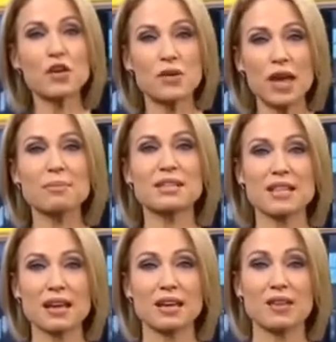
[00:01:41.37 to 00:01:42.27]
game
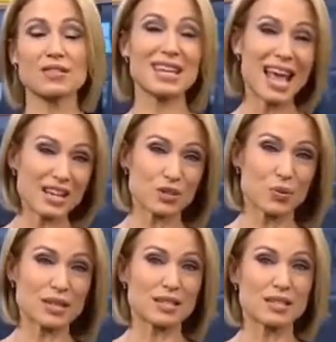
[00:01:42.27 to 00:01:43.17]
executives next
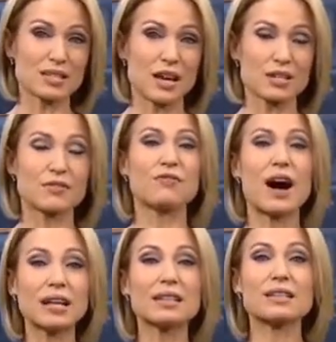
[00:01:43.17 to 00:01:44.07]
week to discuss
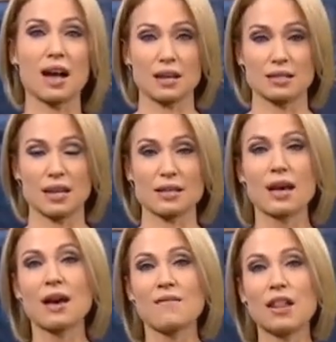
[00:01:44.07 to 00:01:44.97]
violent content
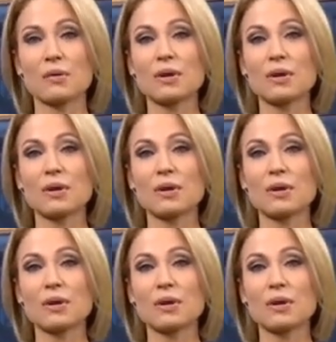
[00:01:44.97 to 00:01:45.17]
following